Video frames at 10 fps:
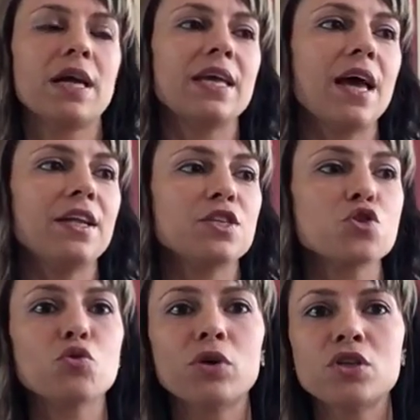Again, it's
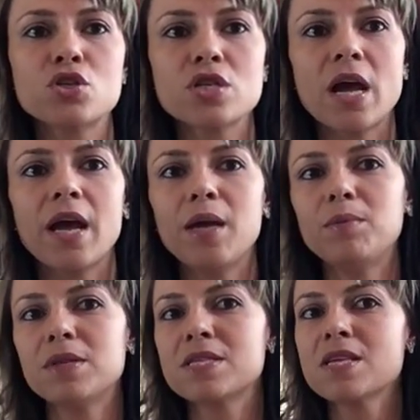crunch
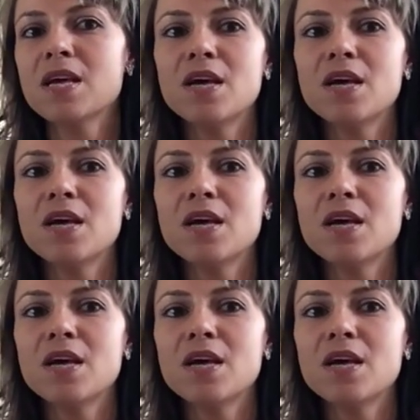time. It's